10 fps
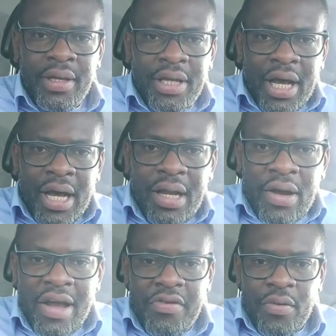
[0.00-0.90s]
Yeah, hello
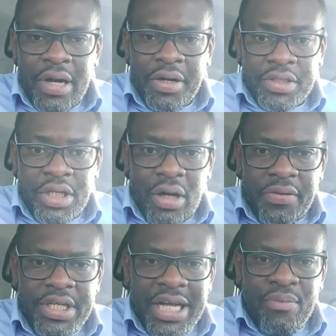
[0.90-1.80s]
everyone, Dr.
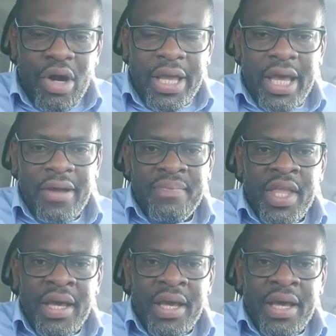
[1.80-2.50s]
Lawrence Amwa here.